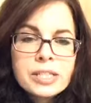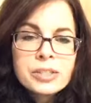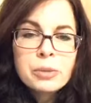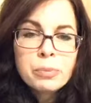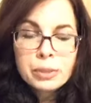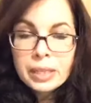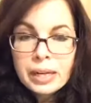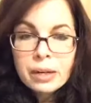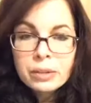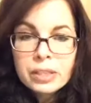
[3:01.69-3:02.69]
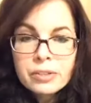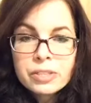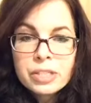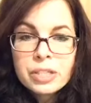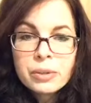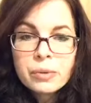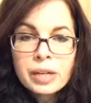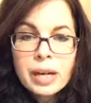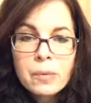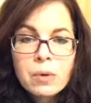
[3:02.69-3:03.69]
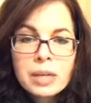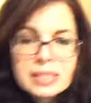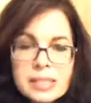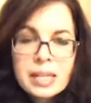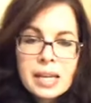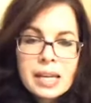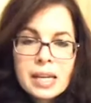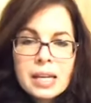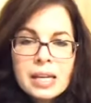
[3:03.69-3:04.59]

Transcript: to put that out there to you. And I want to say,